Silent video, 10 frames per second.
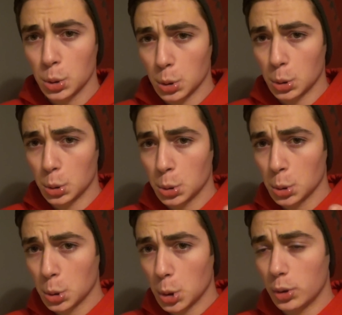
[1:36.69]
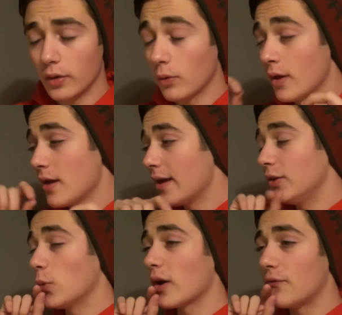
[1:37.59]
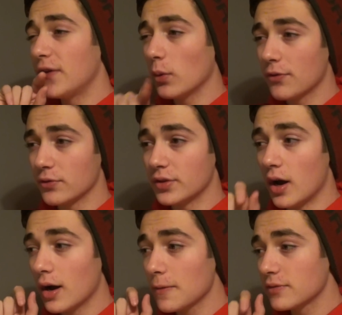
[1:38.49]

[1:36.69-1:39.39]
Mm -hmm. And you'll and you want to feel with your tongue.